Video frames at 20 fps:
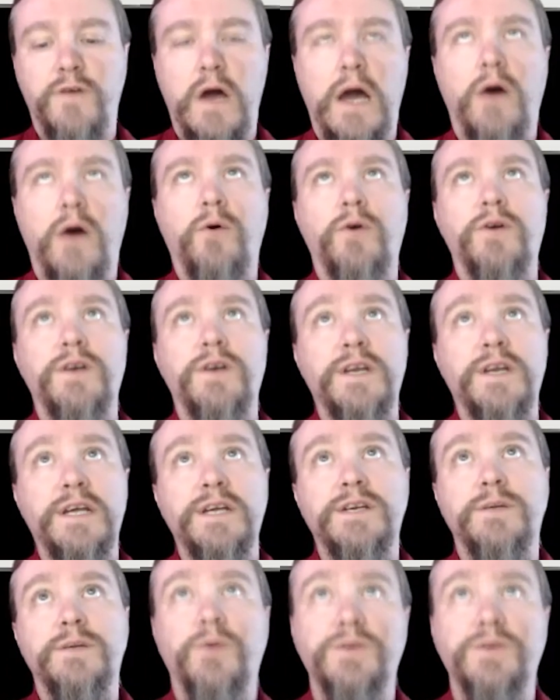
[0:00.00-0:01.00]
our
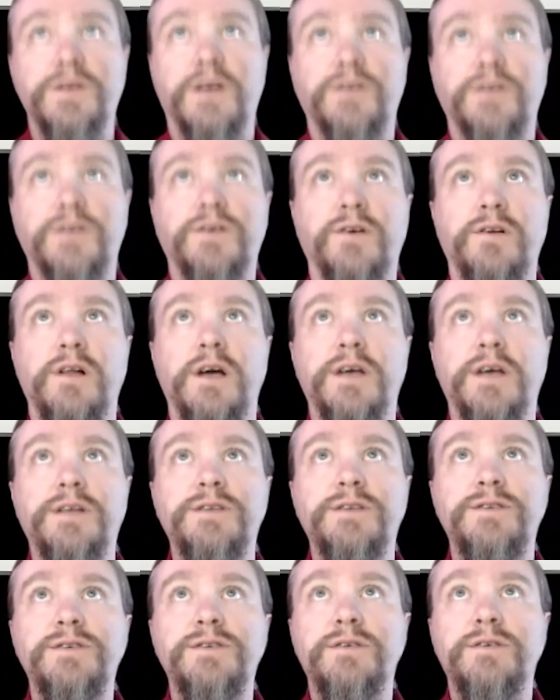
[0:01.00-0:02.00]
need to protect our
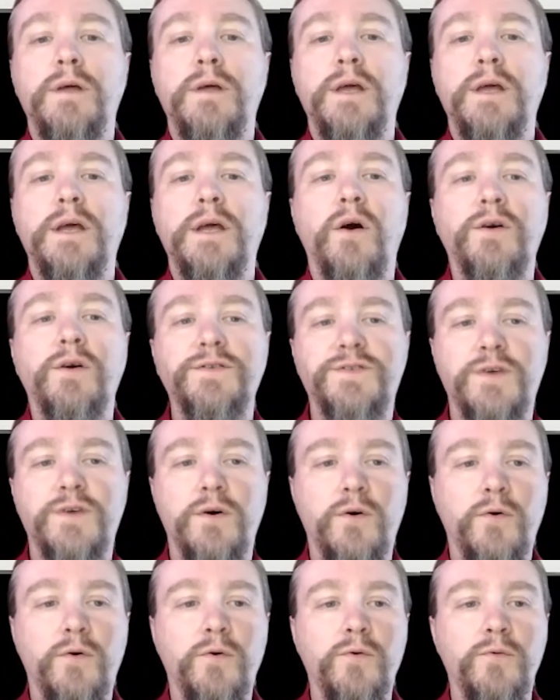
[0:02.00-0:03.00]
clients. It
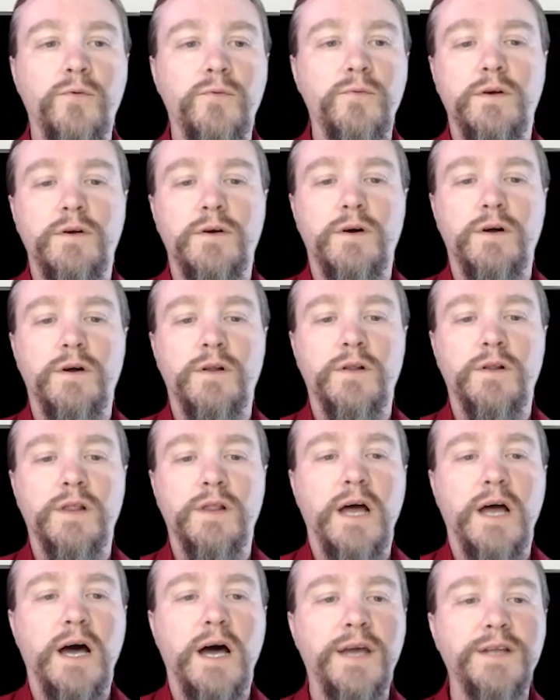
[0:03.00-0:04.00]
also
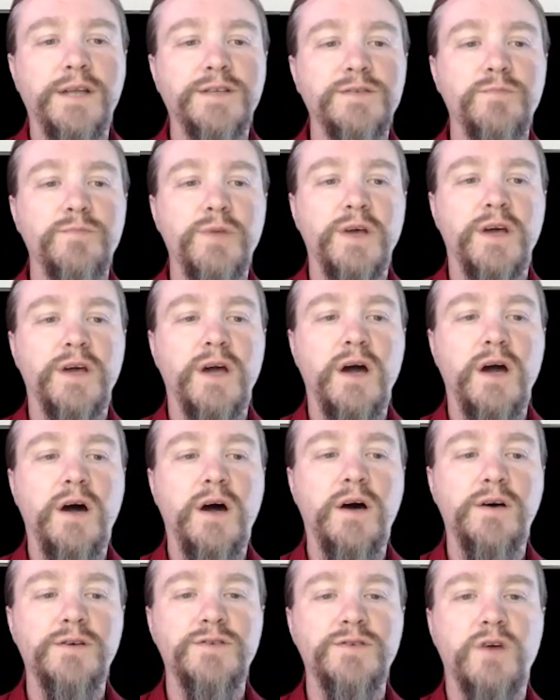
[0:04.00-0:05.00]
aligns
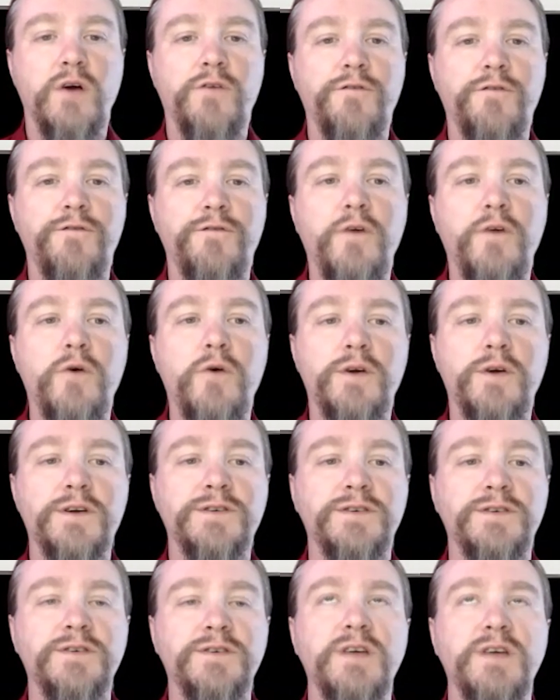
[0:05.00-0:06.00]
because our
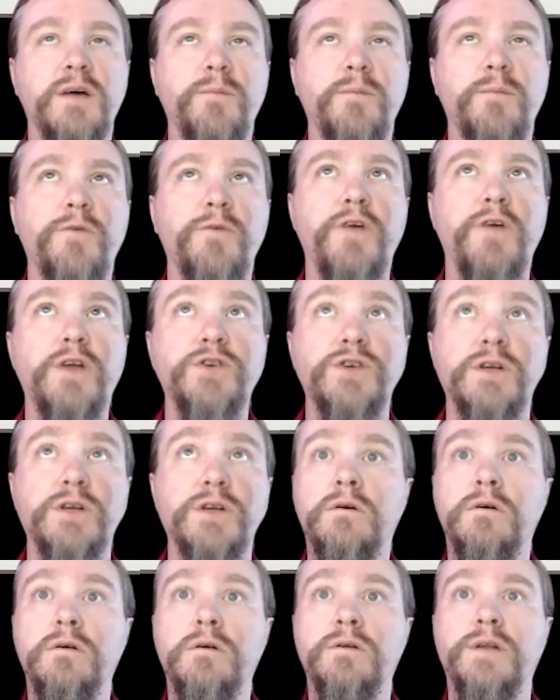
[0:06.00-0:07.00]
focus is on prevention,
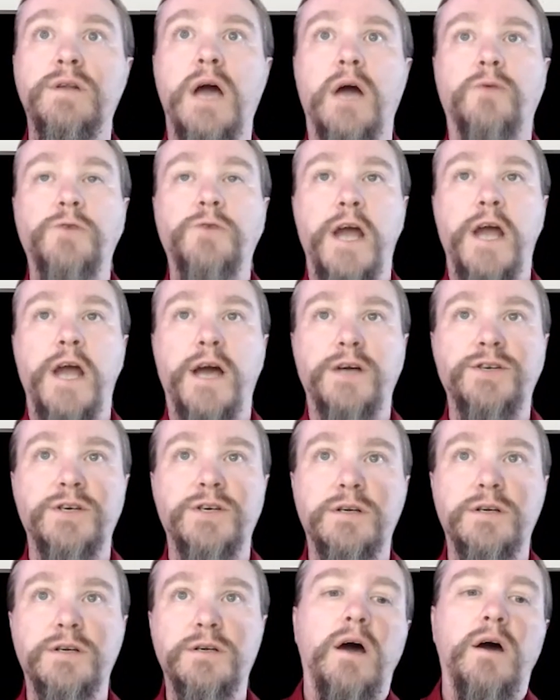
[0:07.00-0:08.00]
not
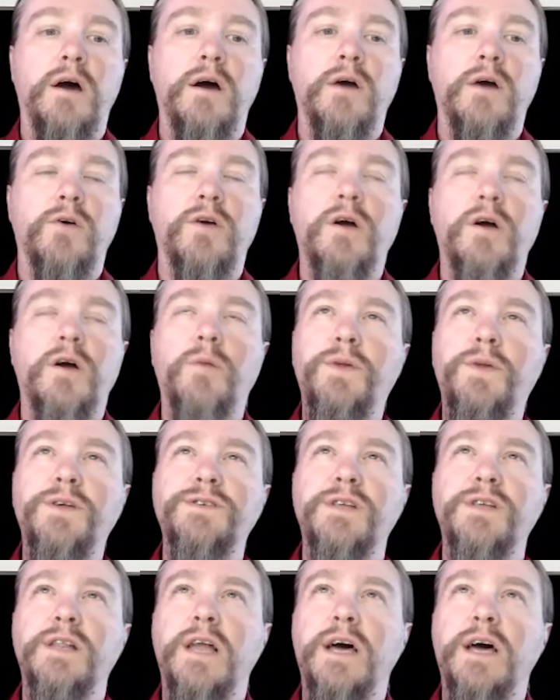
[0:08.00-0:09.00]
reaction. Our companies
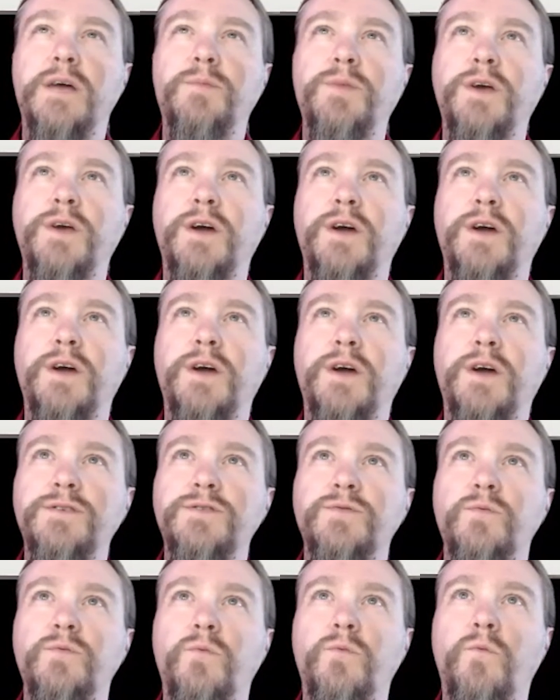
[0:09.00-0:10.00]
align
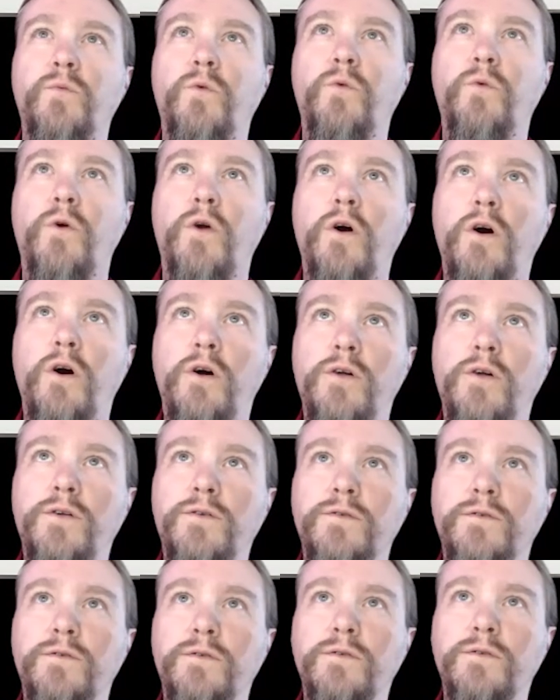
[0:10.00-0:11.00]
because we're all
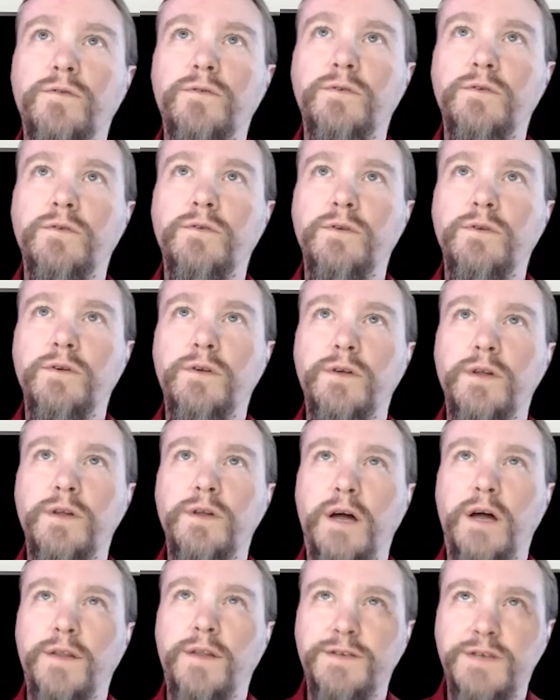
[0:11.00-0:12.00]

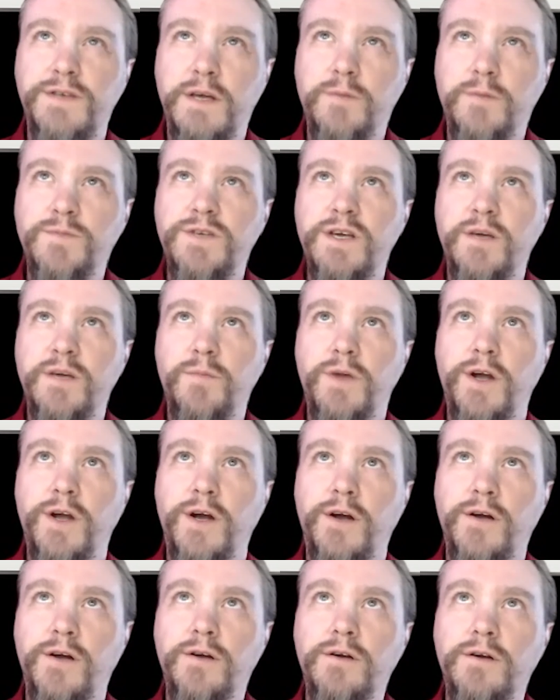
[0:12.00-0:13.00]
on the same team
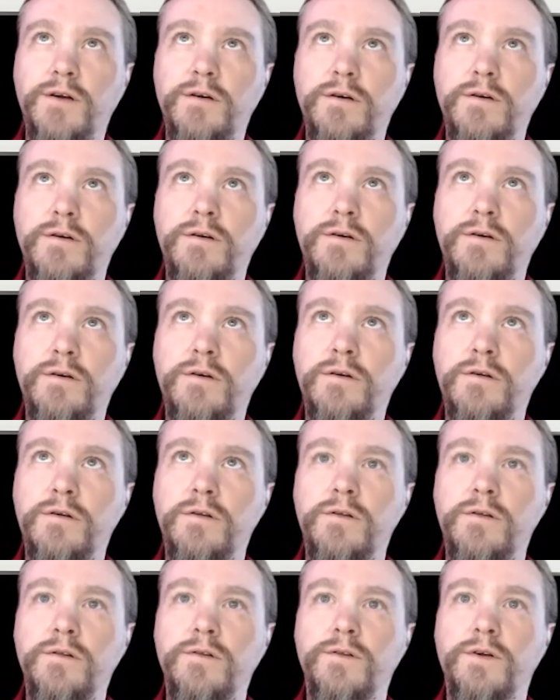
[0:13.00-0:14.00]
here.
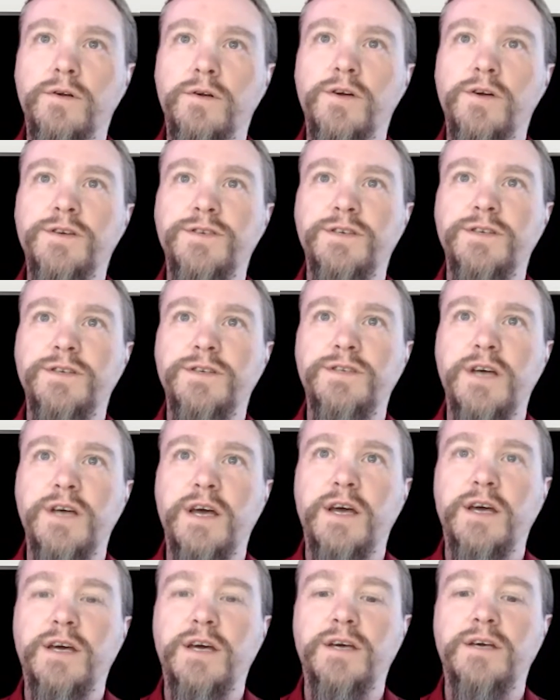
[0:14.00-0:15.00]
There isn't
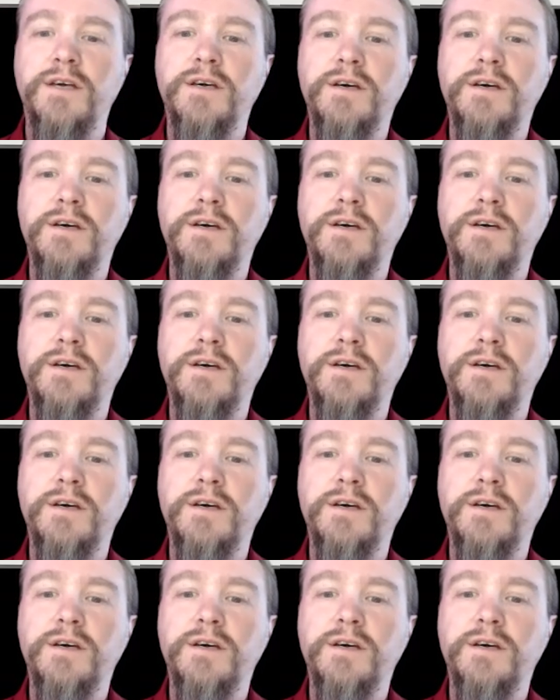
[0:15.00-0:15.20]
a